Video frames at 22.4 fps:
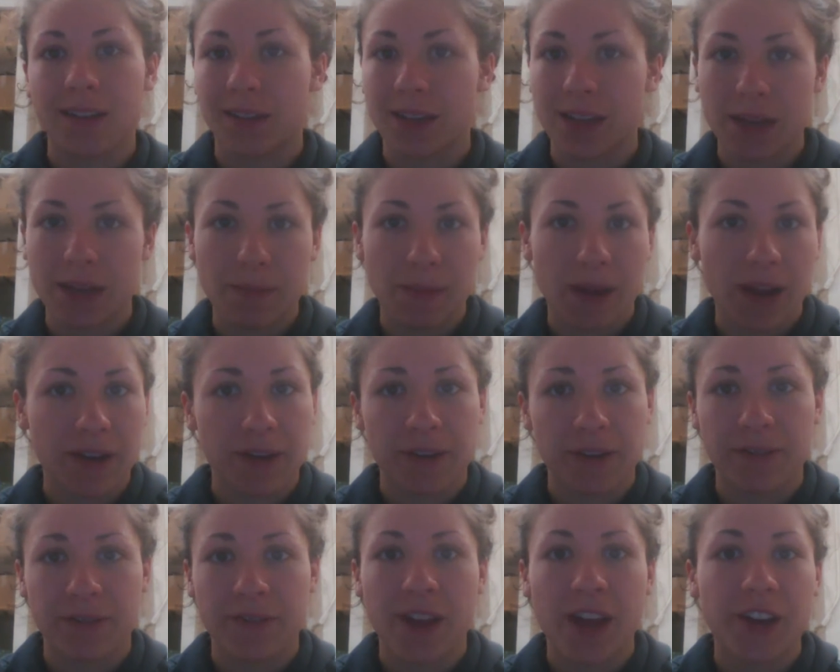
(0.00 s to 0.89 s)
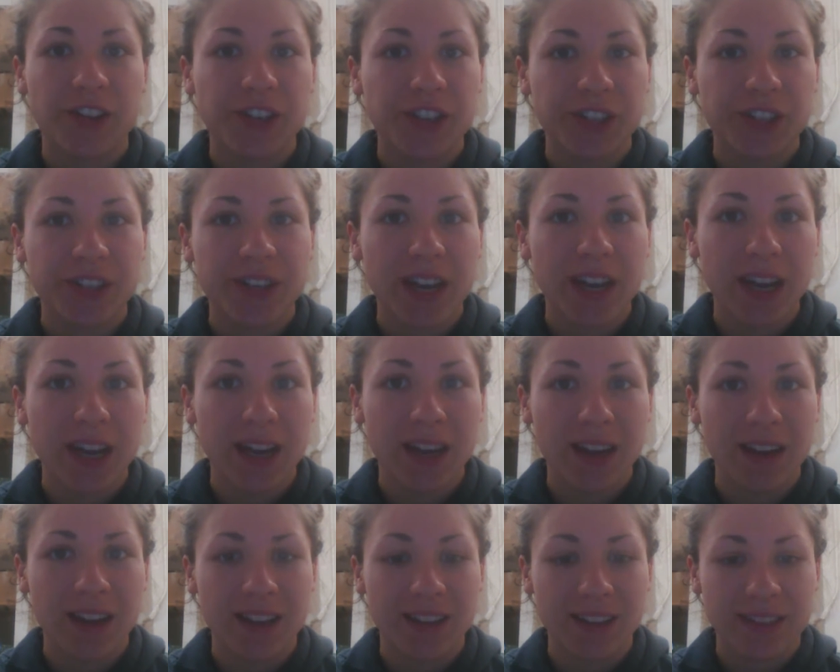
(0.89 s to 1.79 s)
lean
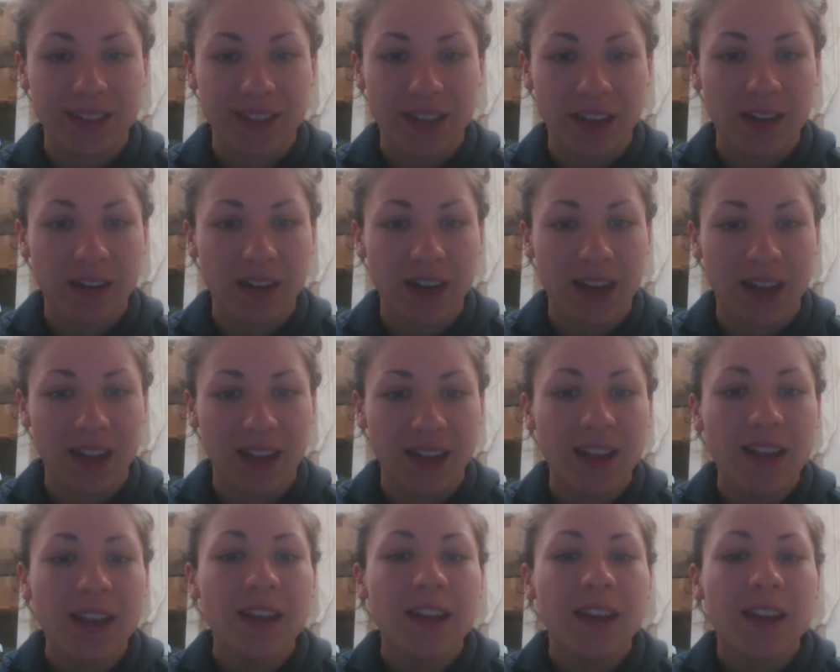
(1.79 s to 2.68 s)
manufacturing, etc.,